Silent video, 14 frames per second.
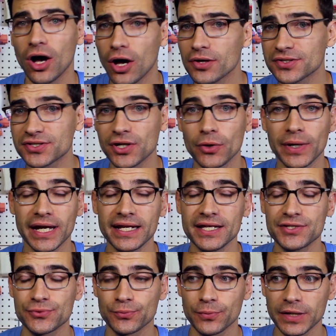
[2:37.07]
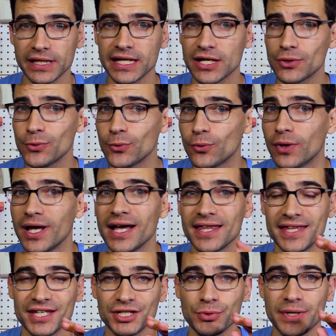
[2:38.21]
Also, it is really cool
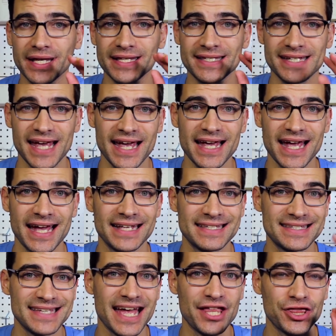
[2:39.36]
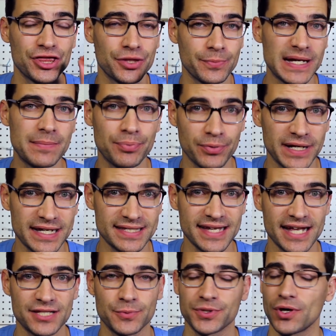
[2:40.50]
that you can take and set three
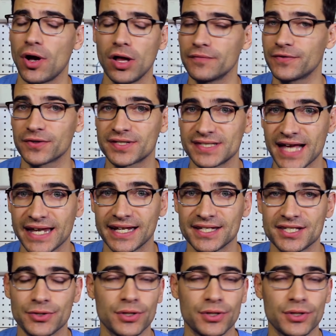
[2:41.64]
presets with all of your settings.